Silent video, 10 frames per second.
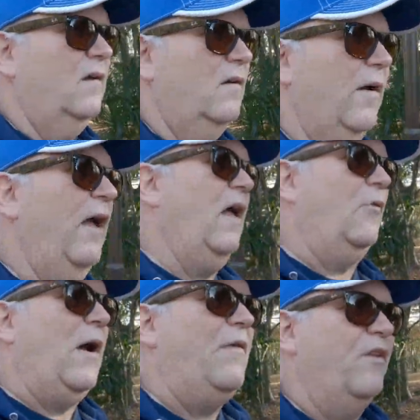Well,
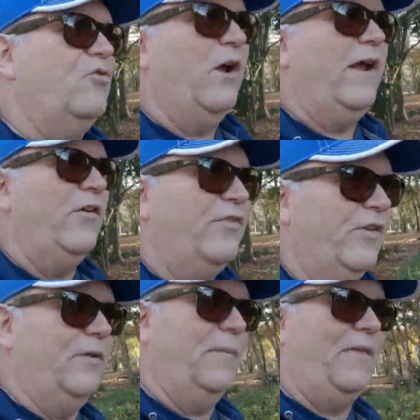around the trail
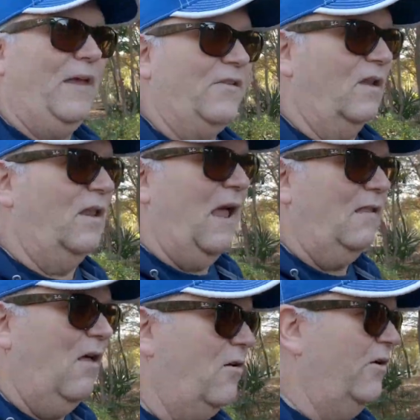system. I think it's a lot
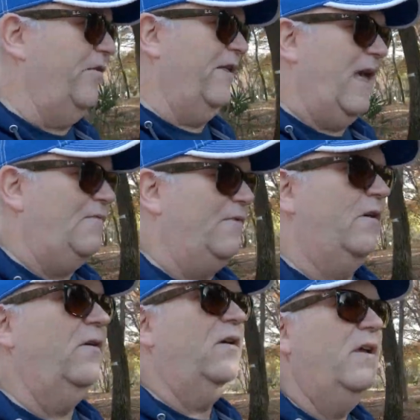longer than that if
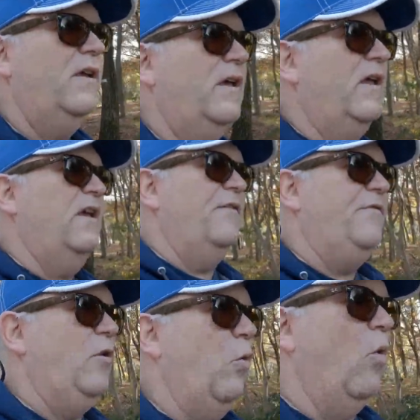
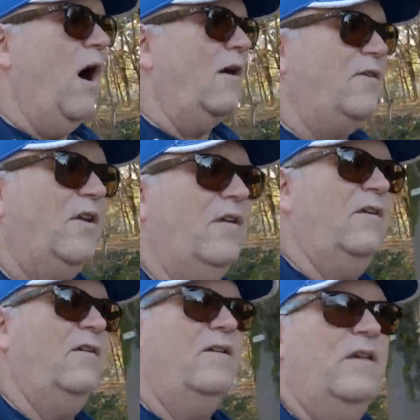you walked
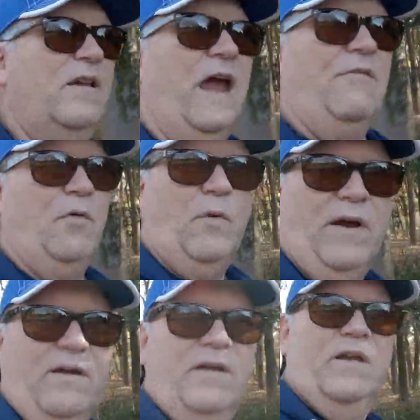
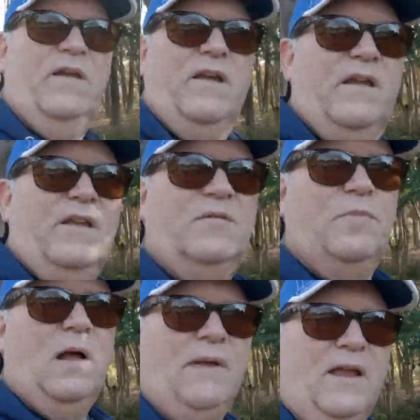everywhere. It's
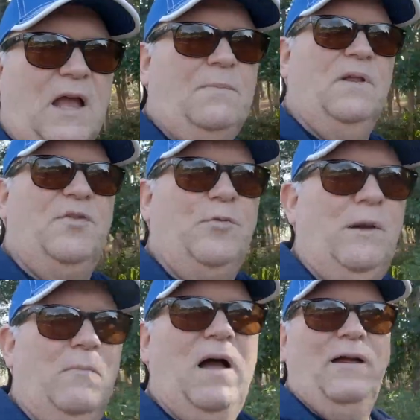probably a couple of 3
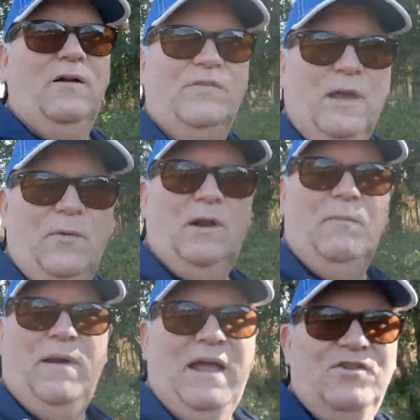miles, I would
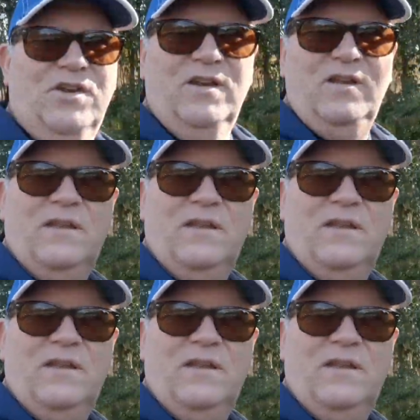imagine.